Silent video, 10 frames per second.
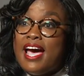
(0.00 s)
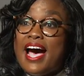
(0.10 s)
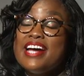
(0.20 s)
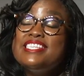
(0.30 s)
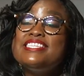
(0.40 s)

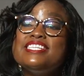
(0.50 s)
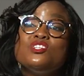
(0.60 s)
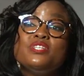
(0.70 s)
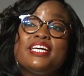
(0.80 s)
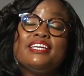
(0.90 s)
I
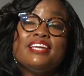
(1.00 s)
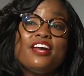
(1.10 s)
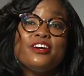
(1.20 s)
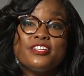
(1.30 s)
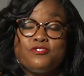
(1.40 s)
still get
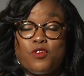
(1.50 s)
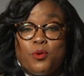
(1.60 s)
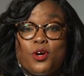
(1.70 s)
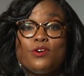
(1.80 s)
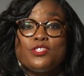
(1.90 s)
letters from
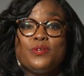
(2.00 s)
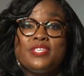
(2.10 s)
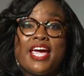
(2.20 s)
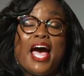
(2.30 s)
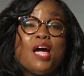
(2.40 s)
girls who
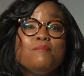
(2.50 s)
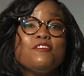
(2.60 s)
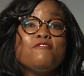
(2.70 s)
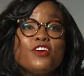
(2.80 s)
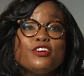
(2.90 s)
say I'm the
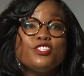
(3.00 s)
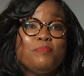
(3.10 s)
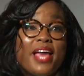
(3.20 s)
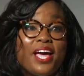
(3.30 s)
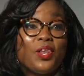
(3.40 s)
first
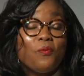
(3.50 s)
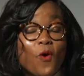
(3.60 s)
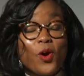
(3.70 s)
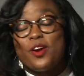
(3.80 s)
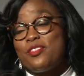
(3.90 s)
Black
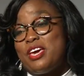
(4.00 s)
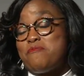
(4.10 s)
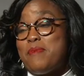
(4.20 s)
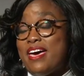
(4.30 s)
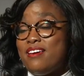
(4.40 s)
lawyer they've
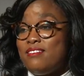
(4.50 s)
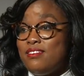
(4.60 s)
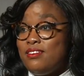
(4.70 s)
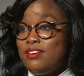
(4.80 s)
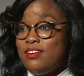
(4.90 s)
met
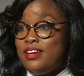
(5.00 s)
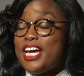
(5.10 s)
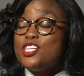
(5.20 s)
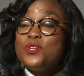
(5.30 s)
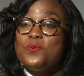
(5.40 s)

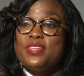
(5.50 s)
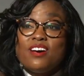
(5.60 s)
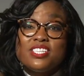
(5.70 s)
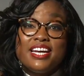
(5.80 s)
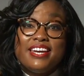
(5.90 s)
in
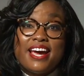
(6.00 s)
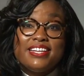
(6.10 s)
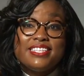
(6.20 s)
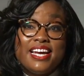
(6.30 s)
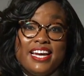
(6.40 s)

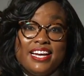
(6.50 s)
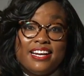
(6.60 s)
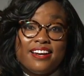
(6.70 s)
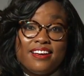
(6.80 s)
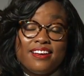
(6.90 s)

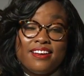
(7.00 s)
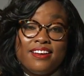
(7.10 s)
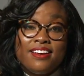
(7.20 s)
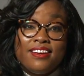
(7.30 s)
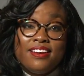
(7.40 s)
2019.
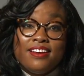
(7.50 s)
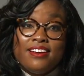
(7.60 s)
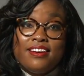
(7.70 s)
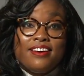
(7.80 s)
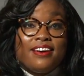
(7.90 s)

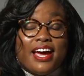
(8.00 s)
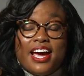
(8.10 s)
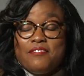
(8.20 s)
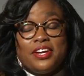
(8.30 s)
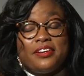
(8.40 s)

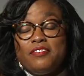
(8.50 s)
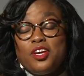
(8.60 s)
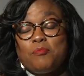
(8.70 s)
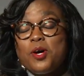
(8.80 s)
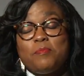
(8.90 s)
I mean,
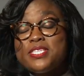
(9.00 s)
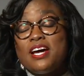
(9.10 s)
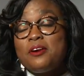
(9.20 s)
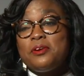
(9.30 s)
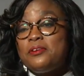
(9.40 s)
Olivia Pope is
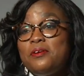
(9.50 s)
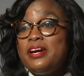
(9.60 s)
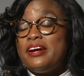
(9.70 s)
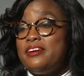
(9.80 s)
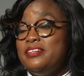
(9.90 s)
not a real
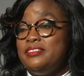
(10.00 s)
lawyer.